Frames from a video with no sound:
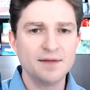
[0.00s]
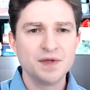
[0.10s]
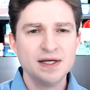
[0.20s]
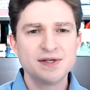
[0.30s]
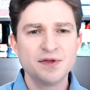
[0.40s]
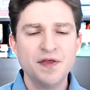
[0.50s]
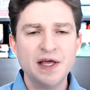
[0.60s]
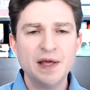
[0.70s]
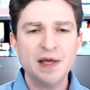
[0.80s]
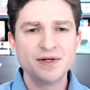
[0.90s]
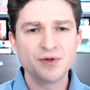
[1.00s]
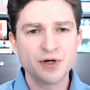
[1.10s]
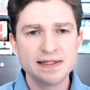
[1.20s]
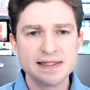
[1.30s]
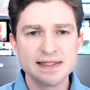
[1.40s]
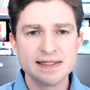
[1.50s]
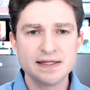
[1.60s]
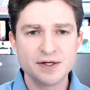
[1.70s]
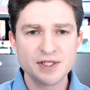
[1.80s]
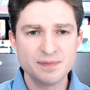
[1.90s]
So the thing about Andorians is
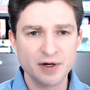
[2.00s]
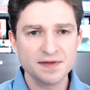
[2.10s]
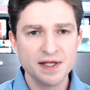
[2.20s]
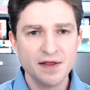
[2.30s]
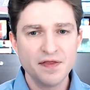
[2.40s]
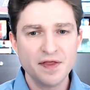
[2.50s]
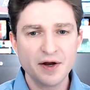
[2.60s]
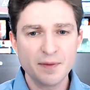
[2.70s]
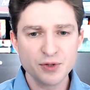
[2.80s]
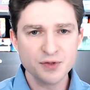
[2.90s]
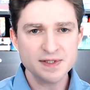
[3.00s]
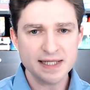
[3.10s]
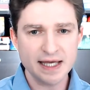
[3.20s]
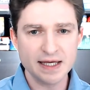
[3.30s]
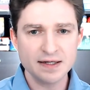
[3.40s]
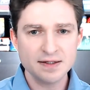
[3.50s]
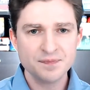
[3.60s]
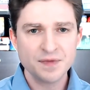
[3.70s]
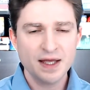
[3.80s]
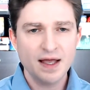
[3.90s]
that they're Smurfs. They're blue skin,
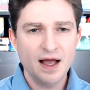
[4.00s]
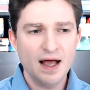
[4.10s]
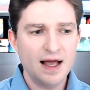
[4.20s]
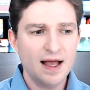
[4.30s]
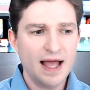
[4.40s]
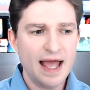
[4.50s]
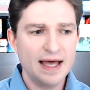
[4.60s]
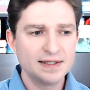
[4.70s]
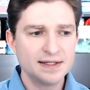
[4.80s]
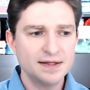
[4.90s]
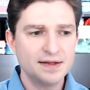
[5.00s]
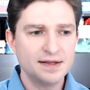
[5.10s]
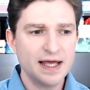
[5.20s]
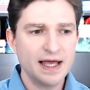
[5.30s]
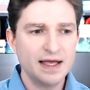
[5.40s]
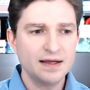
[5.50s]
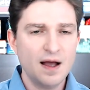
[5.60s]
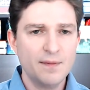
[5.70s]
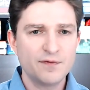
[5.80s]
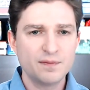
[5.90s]
and they
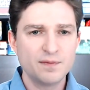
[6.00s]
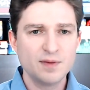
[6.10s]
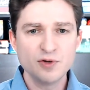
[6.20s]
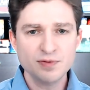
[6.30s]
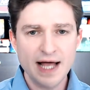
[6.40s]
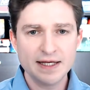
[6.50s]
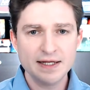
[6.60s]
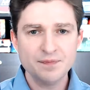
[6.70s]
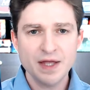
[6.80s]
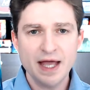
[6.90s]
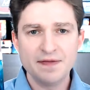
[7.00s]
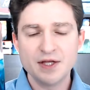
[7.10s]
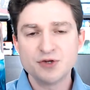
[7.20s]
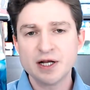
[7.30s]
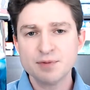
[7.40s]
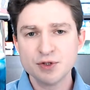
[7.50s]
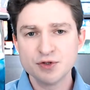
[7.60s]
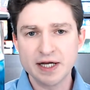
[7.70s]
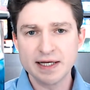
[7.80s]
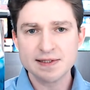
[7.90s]
come from a blue planet, and they drink blue
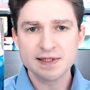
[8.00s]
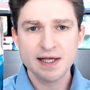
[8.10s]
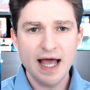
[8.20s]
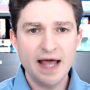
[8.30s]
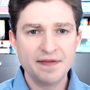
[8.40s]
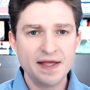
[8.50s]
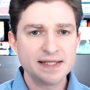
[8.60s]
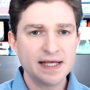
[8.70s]
drinks, and they sing.